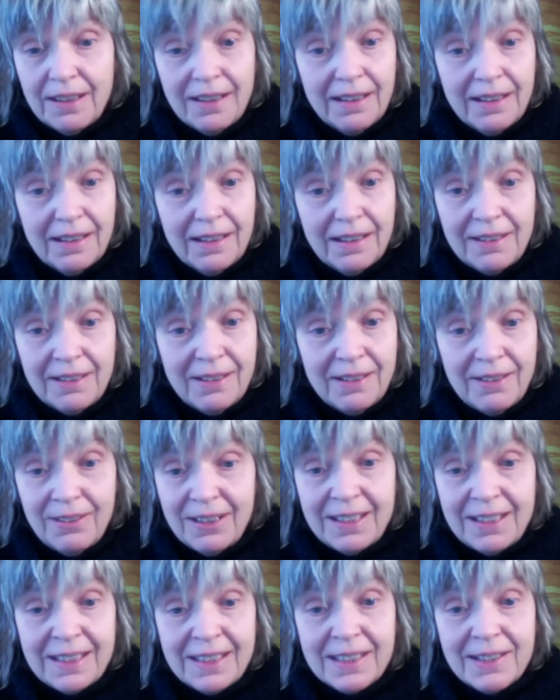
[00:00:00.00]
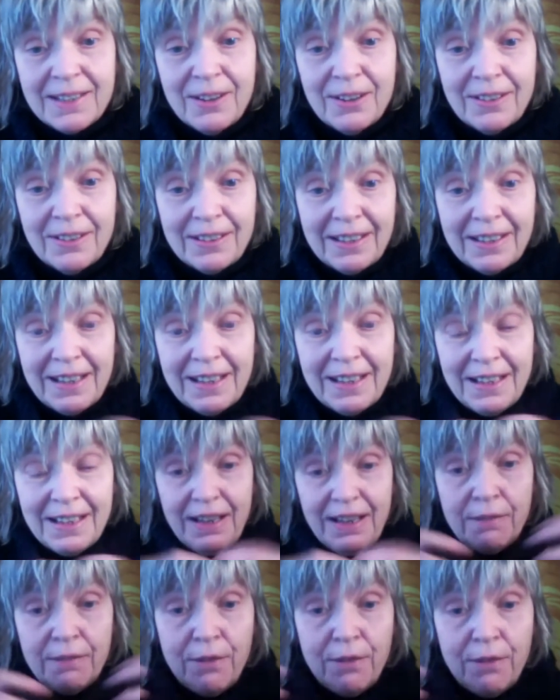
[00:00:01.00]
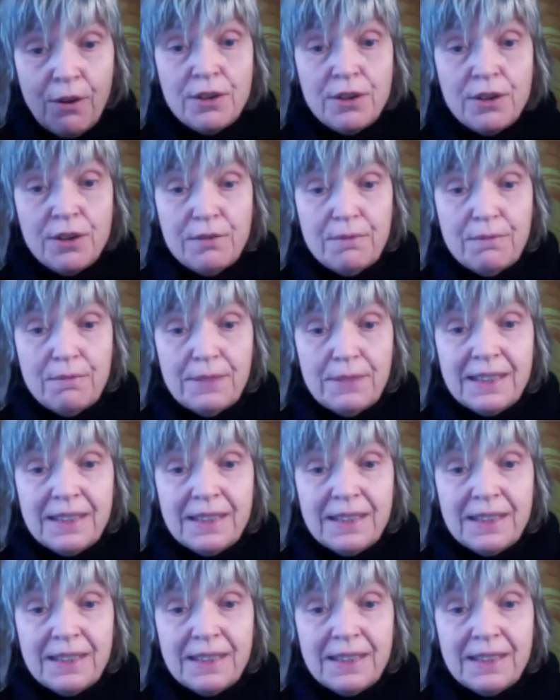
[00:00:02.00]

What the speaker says: You know, it's not really a volume.